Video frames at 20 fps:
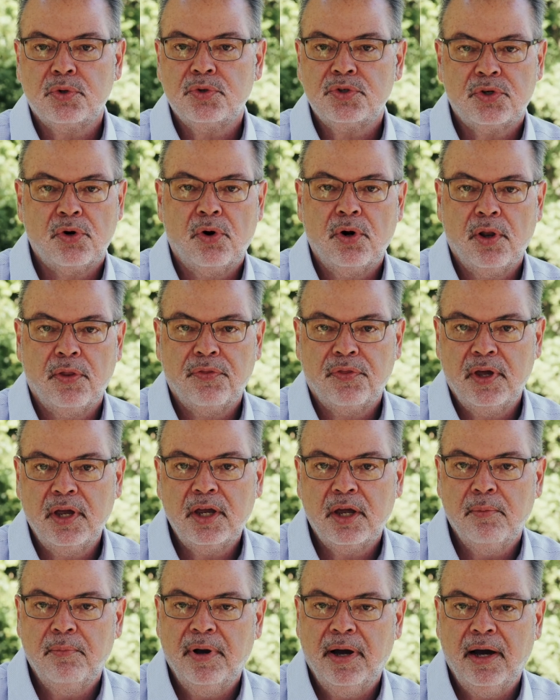are starting to
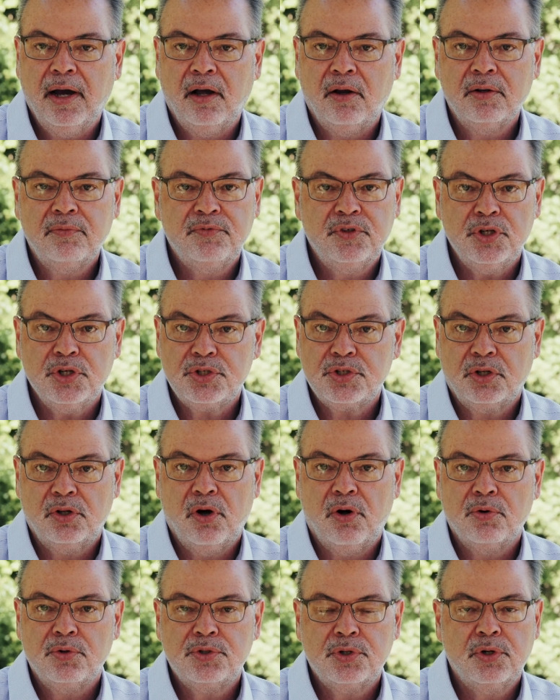think about just
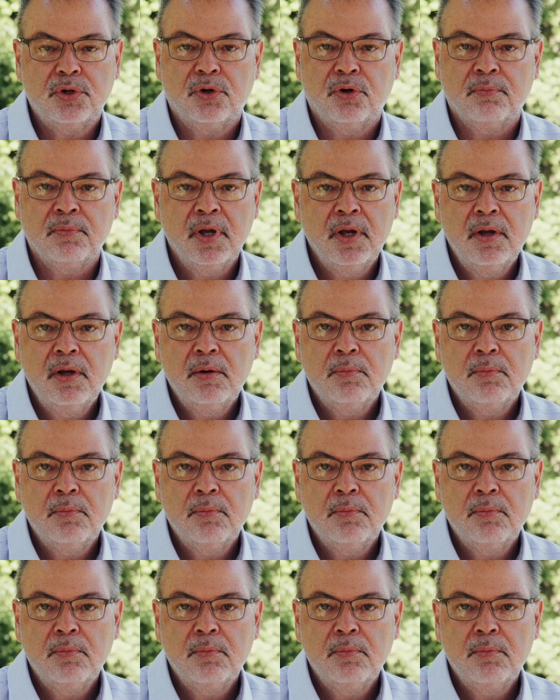long term.